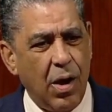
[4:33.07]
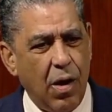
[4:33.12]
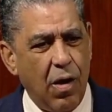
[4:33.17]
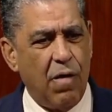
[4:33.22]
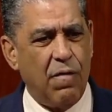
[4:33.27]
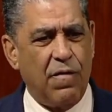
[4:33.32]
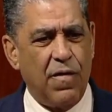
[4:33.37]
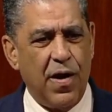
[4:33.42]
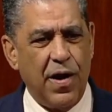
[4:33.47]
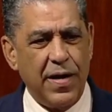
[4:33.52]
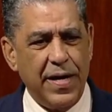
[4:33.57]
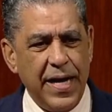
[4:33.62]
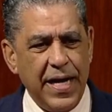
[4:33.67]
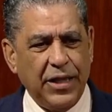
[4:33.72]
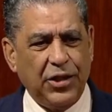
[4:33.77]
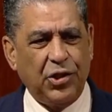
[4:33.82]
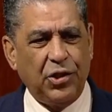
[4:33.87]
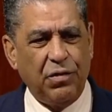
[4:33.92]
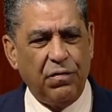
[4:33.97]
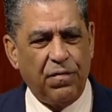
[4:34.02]
of our
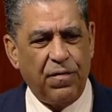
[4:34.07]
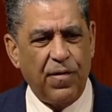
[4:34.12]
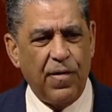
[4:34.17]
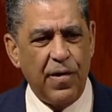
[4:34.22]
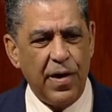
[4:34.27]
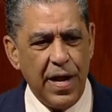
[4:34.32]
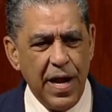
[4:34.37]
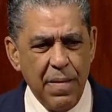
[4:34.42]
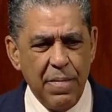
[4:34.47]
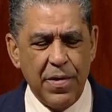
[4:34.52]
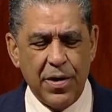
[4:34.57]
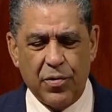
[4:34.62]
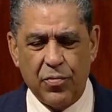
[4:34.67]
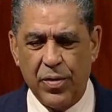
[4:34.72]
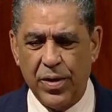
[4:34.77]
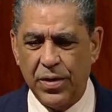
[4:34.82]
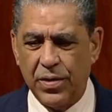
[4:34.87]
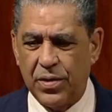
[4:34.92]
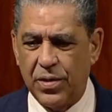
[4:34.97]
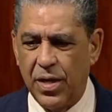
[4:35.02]
nation for
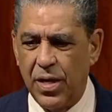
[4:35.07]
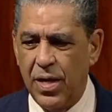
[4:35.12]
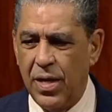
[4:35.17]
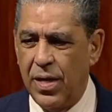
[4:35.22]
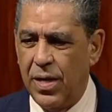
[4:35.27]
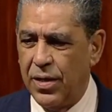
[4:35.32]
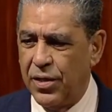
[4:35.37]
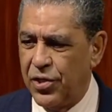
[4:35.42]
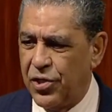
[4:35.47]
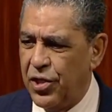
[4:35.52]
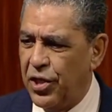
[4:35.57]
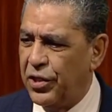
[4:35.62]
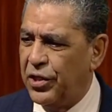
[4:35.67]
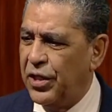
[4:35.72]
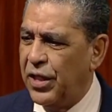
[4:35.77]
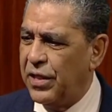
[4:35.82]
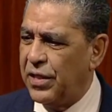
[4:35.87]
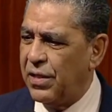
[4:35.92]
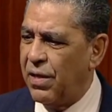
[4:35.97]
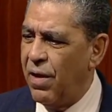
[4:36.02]
immigrants,
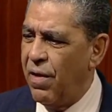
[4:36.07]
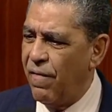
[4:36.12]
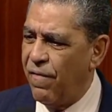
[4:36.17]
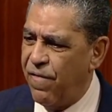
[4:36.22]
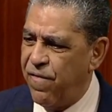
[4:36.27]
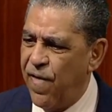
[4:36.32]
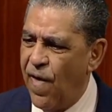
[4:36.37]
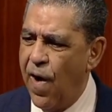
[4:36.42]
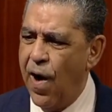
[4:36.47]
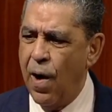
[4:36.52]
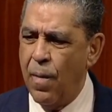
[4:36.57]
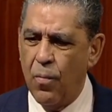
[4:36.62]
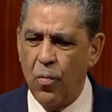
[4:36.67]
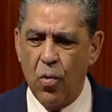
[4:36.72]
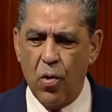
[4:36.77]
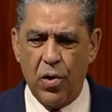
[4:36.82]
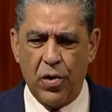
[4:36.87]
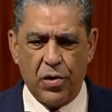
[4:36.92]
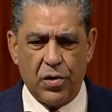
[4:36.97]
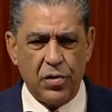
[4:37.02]
such as farm
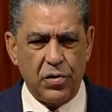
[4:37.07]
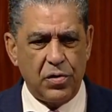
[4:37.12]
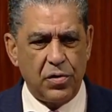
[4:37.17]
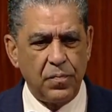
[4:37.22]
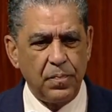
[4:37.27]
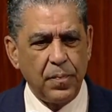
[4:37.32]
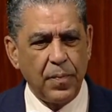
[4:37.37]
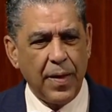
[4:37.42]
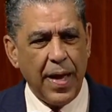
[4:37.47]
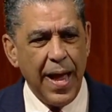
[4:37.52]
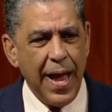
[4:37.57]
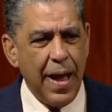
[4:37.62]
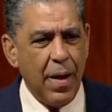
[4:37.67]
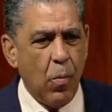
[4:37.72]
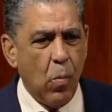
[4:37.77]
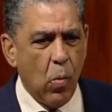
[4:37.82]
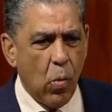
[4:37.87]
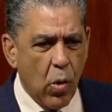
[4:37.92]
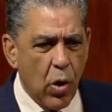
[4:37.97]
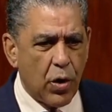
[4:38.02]
workers
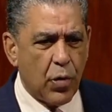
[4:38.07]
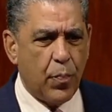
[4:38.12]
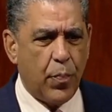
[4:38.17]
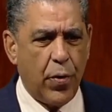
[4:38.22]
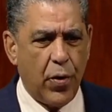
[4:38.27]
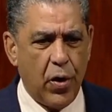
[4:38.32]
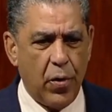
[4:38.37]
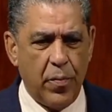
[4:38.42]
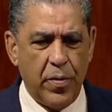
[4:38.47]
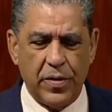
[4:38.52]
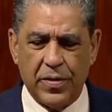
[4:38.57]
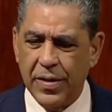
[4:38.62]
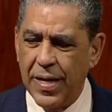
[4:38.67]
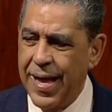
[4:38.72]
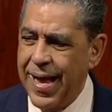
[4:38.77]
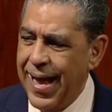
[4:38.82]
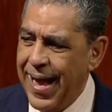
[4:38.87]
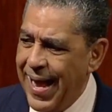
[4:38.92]
and work permits.